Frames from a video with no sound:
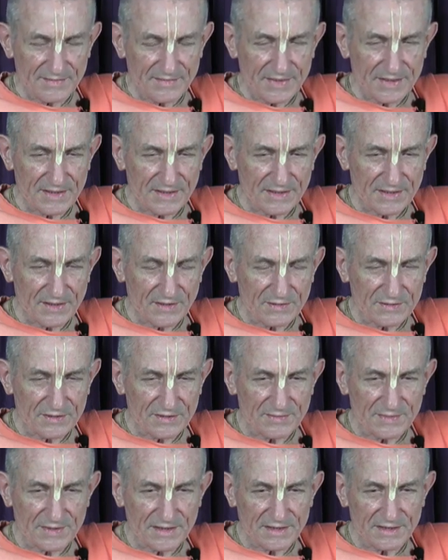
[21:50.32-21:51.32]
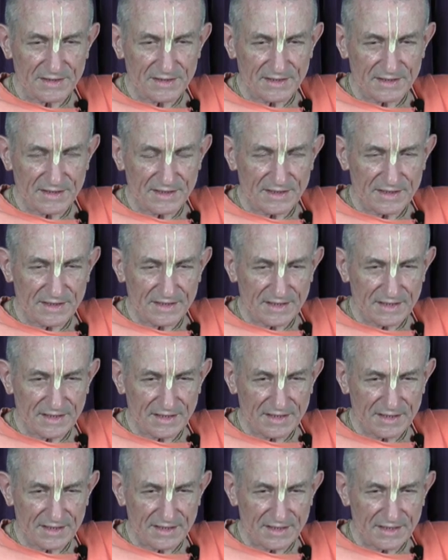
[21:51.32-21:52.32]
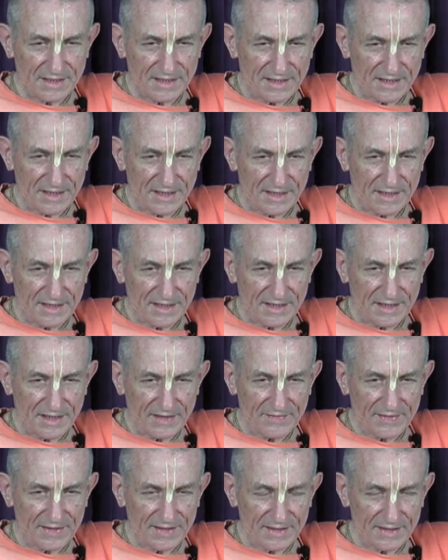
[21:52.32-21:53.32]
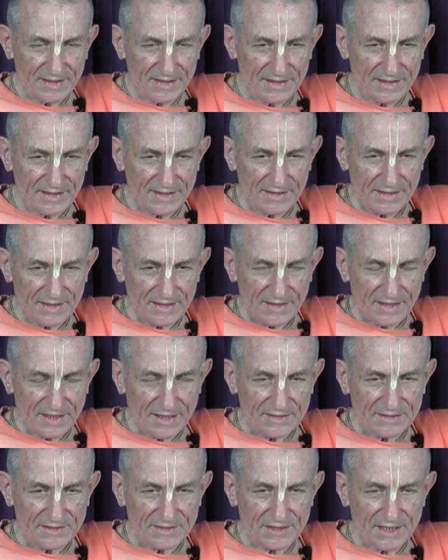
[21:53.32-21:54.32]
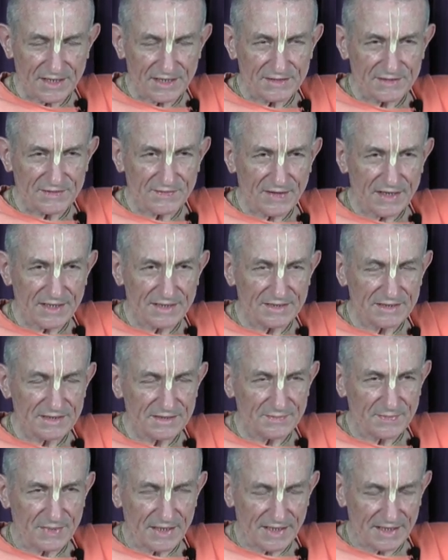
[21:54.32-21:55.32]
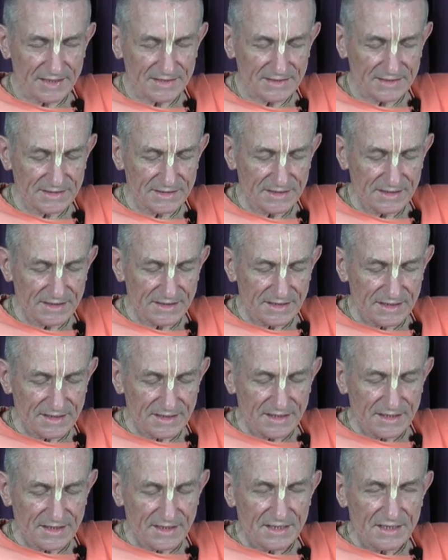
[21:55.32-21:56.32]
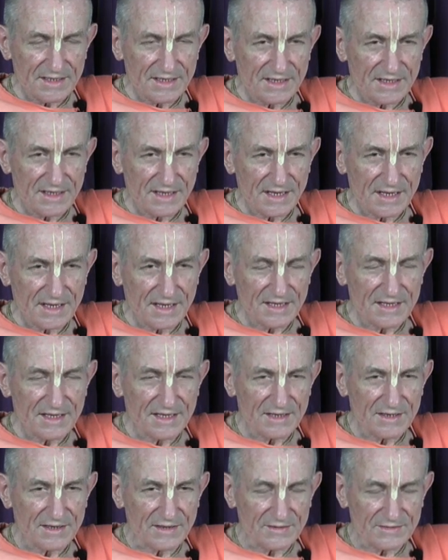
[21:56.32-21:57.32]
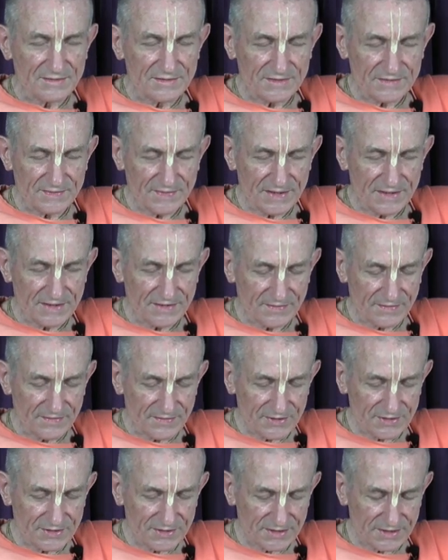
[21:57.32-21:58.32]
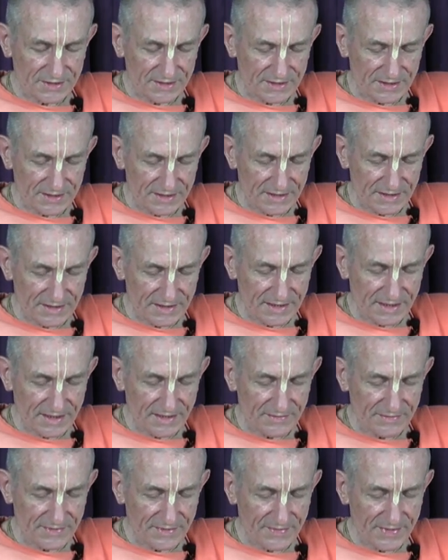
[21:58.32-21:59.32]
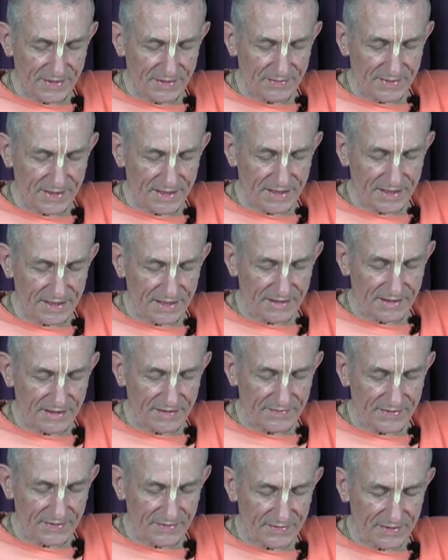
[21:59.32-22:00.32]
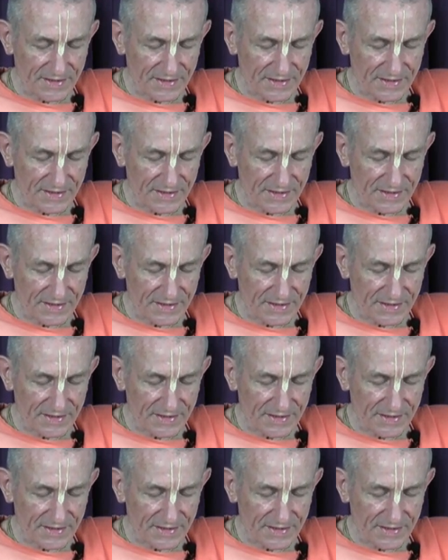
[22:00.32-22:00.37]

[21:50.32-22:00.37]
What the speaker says: But the ultimate loving exchange finds its place in the lotus feet of Krishna, when we awaken our loving